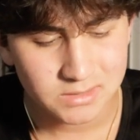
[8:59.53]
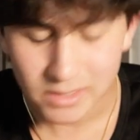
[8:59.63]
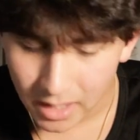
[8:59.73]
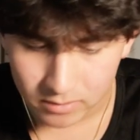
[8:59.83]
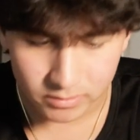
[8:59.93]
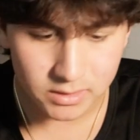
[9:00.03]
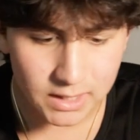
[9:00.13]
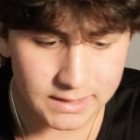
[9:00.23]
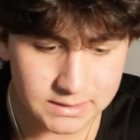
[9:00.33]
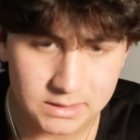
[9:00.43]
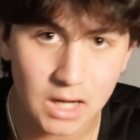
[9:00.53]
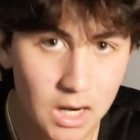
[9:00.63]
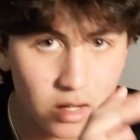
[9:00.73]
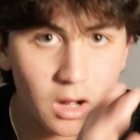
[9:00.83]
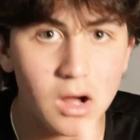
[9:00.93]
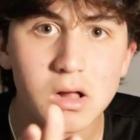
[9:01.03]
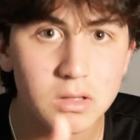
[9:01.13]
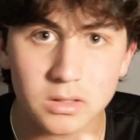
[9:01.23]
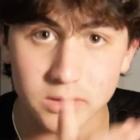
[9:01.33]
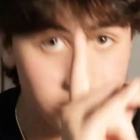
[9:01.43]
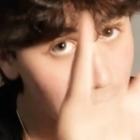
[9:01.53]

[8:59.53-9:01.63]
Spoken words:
I realized, not all,